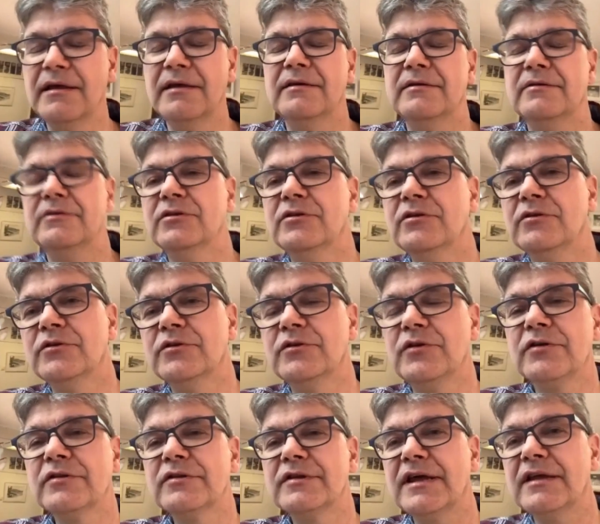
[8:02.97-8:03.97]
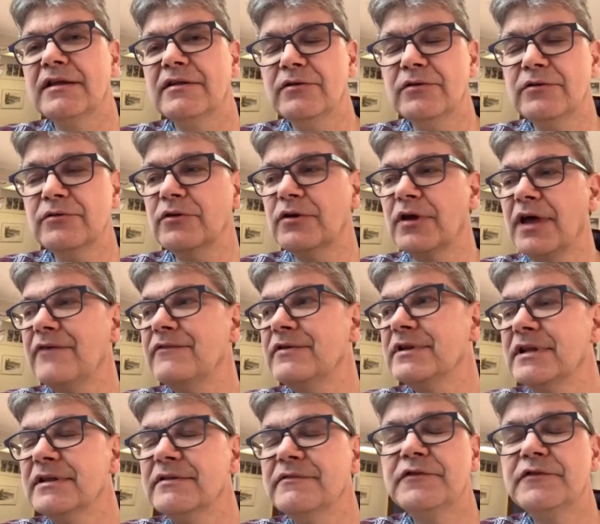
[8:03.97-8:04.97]
you don't you have
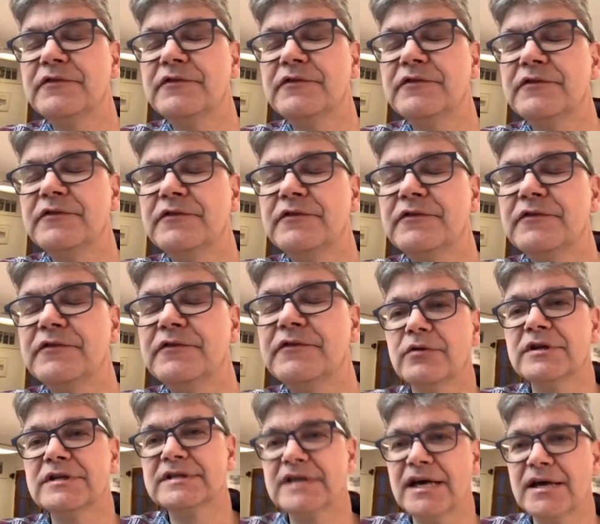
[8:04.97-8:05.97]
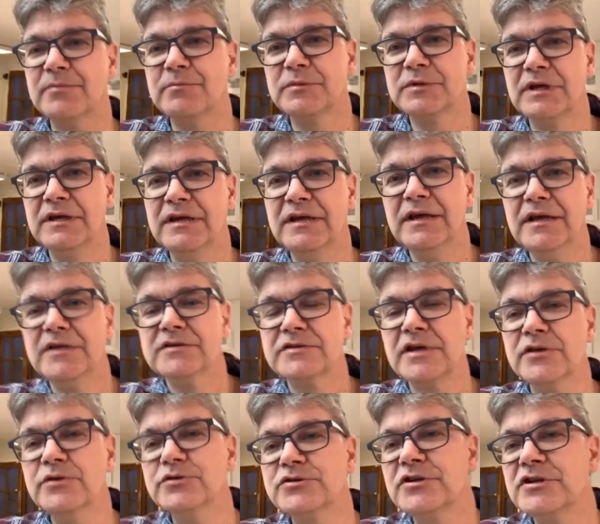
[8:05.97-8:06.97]
it in front of you all the time.
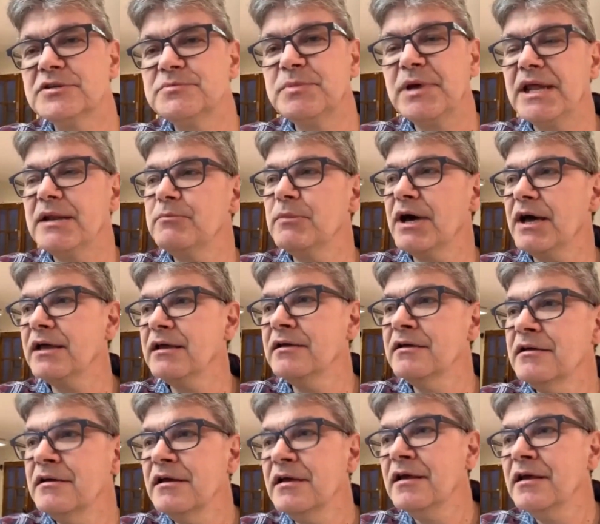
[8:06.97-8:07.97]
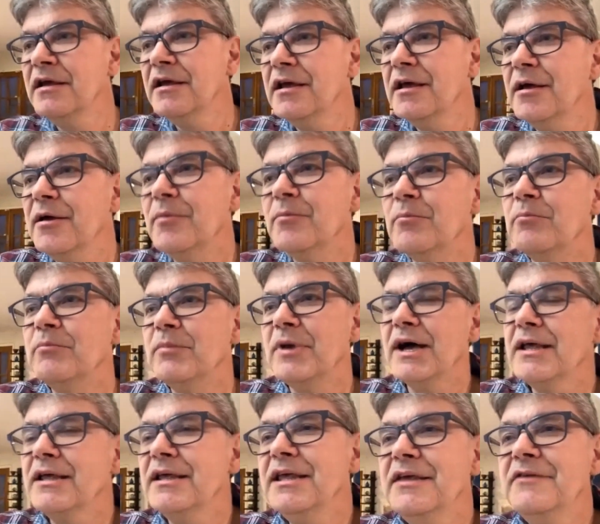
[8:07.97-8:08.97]
So I usually spend my
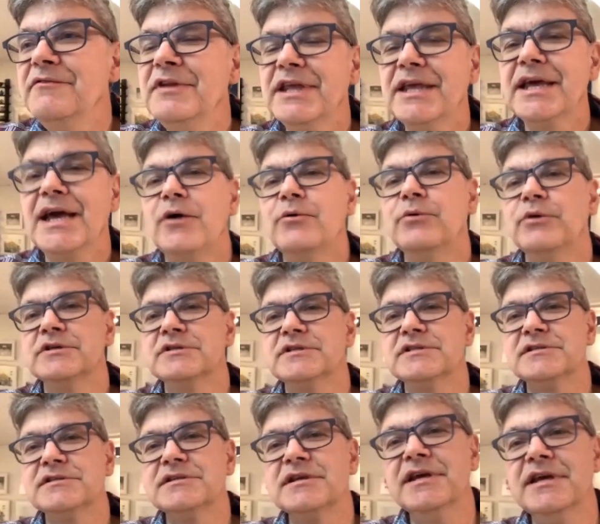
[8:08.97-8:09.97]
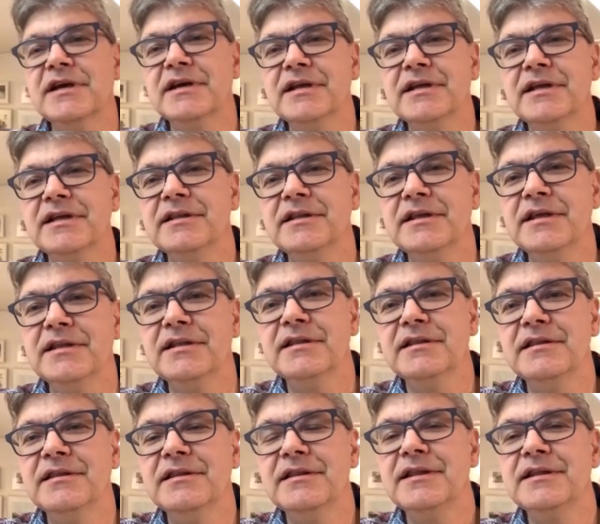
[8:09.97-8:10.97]
evening hours here
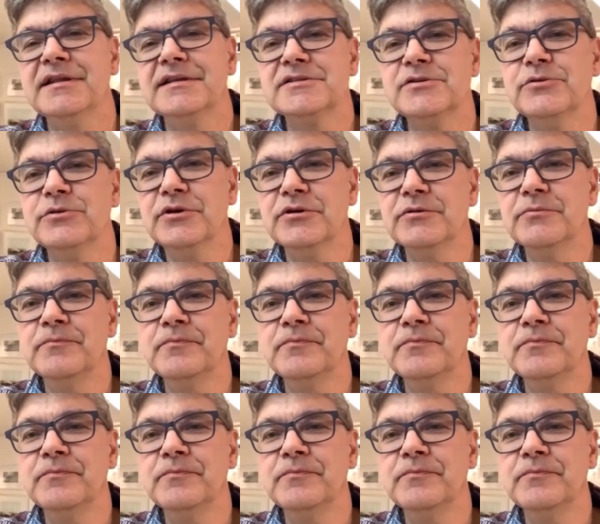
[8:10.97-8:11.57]
in the studio